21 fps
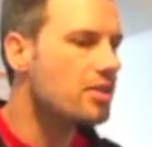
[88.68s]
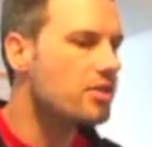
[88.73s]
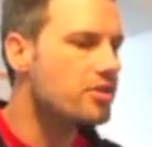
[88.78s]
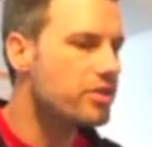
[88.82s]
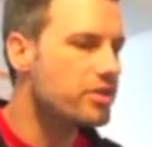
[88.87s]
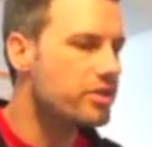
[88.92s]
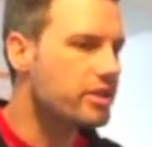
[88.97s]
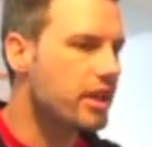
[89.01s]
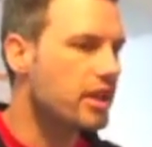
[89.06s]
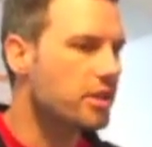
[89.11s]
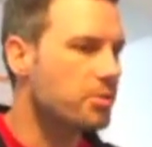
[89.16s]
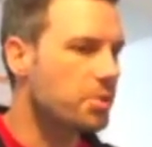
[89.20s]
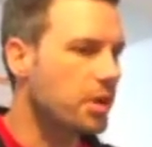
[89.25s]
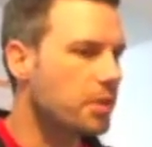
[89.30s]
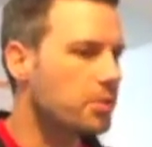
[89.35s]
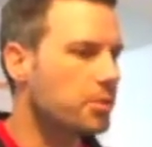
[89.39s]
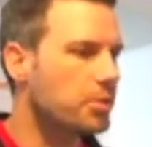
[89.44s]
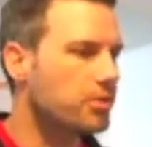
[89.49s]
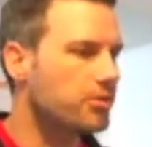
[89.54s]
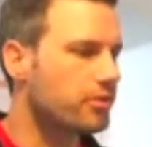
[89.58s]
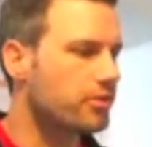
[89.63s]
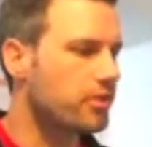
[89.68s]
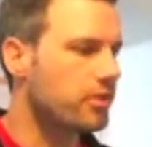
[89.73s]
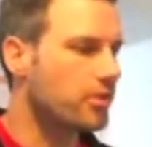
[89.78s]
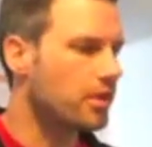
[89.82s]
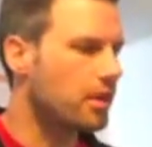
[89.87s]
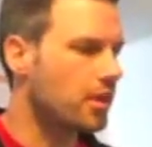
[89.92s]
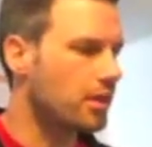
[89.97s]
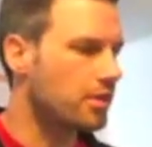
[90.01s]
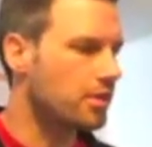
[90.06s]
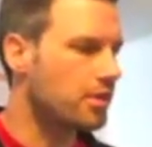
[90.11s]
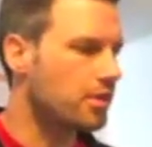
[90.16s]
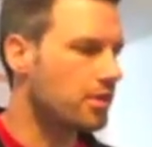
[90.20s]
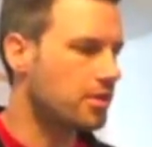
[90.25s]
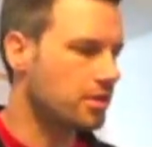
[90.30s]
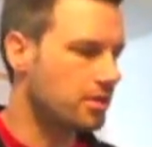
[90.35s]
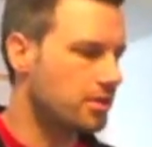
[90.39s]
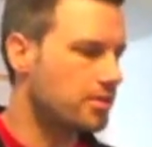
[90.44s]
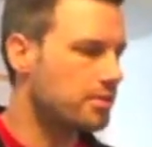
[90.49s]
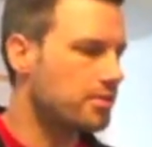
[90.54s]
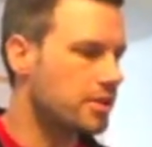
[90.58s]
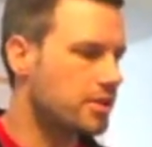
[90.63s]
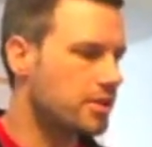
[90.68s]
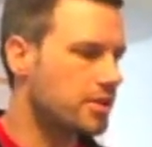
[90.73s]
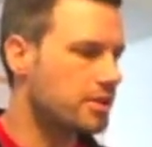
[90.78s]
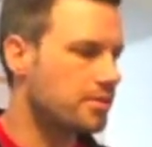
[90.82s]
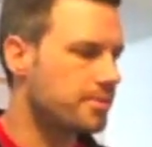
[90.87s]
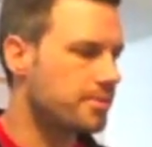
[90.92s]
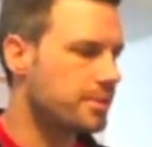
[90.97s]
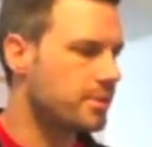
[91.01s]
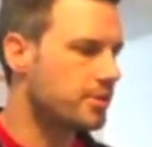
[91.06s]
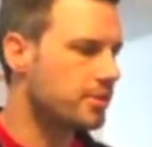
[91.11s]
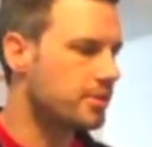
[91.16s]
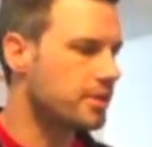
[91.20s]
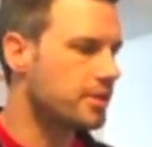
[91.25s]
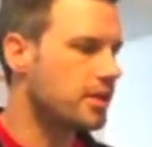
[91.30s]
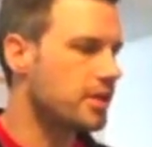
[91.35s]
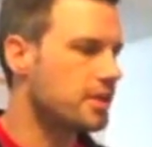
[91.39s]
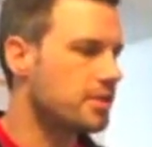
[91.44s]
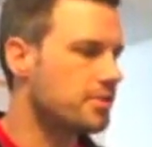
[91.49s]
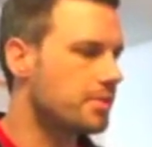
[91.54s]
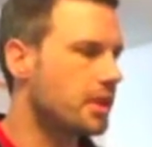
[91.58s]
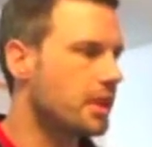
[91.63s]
just getting people, in a participatory sense,